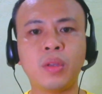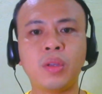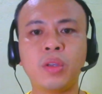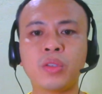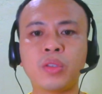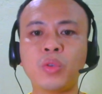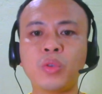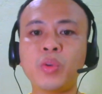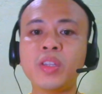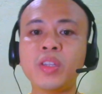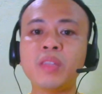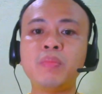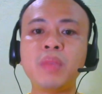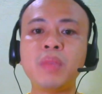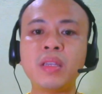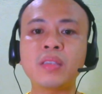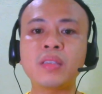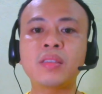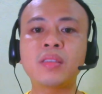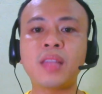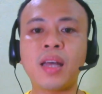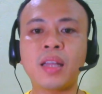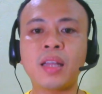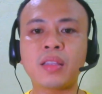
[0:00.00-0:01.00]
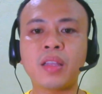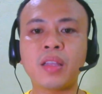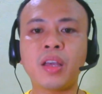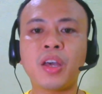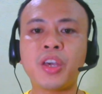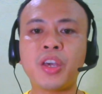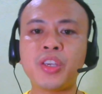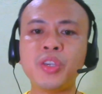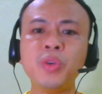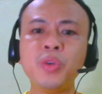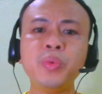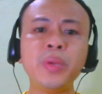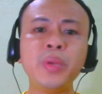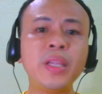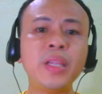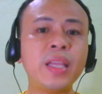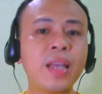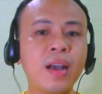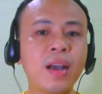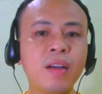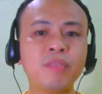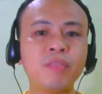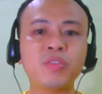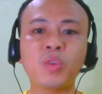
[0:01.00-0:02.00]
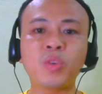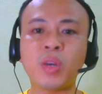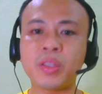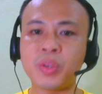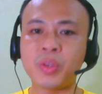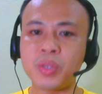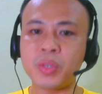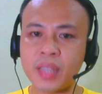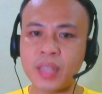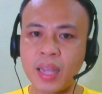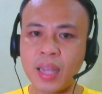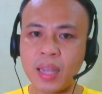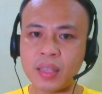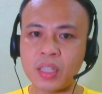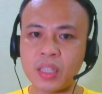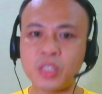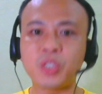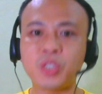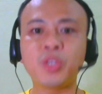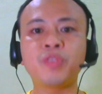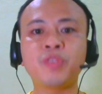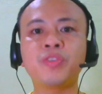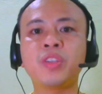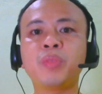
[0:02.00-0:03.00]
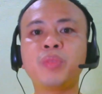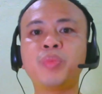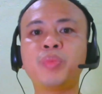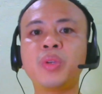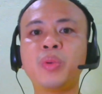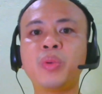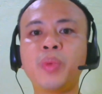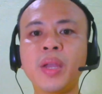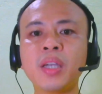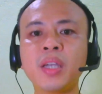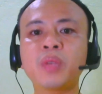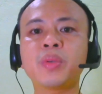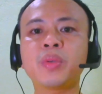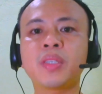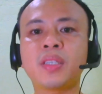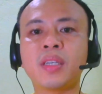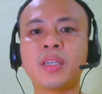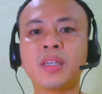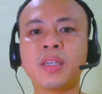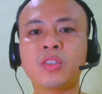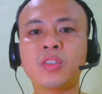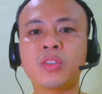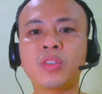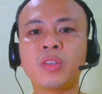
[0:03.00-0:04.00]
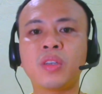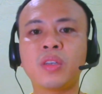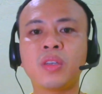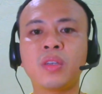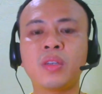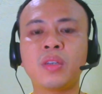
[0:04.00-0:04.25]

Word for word: So it means that you really have to understand the different prerequisites